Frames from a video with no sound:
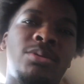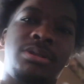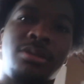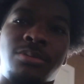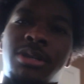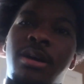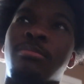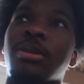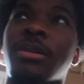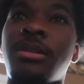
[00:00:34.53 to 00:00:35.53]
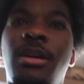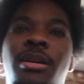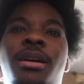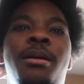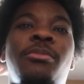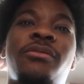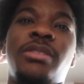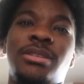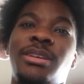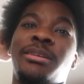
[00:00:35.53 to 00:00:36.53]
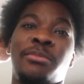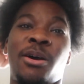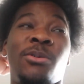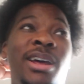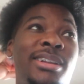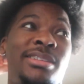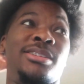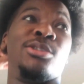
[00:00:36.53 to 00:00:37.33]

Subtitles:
what's good with y'all, bro? I'm over here thinking about what I need to